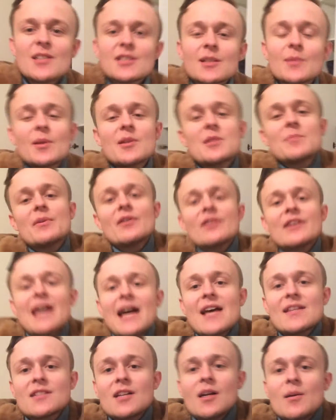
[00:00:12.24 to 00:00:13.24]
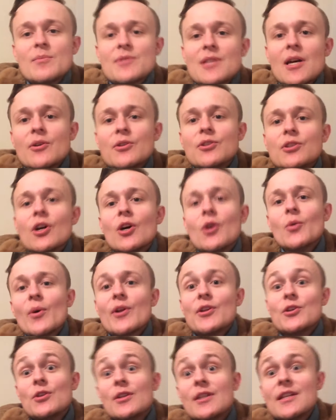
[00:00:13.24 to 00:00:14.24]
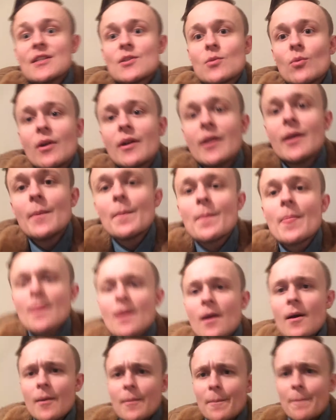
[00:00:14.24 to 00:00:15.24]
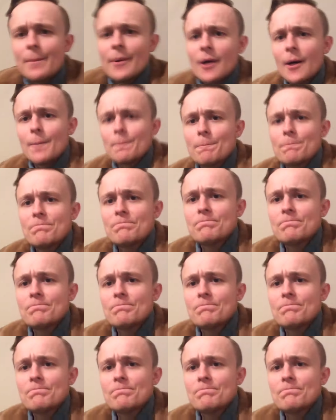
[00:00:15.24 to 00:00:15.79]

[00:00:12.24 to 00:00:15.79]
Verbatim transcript: Sometimes a bit of gas comes out, you know, when you least want it, but